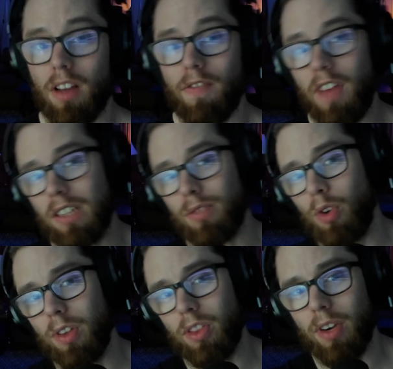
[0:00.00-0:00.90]
Fast
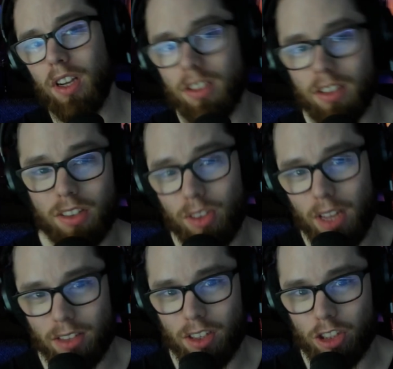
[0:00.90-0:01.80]
forward 3 years to
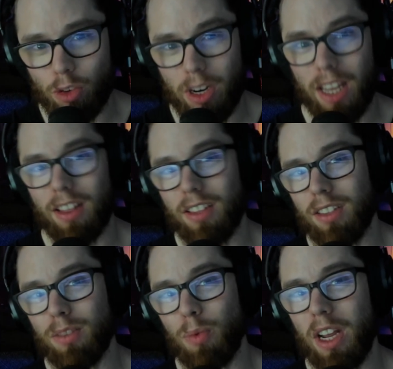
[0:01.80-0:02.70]
2020. This
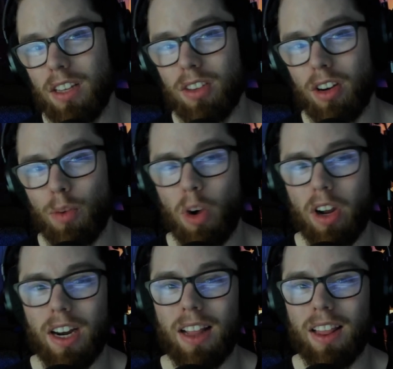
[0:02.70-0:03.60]
is when he started
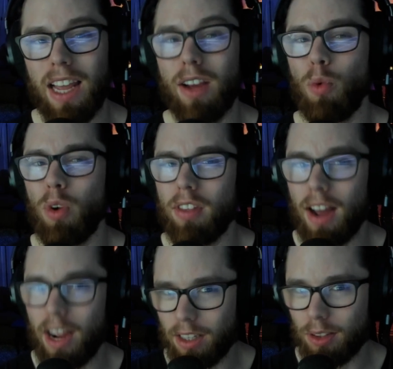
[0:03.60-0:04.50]
working at Lake Worth
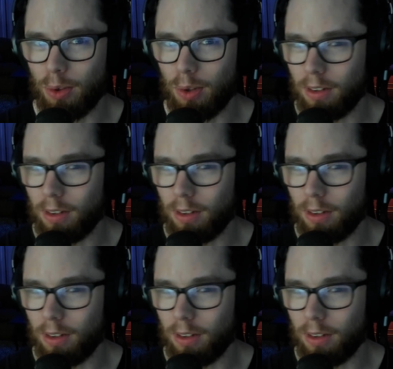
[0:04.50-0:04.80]
High School.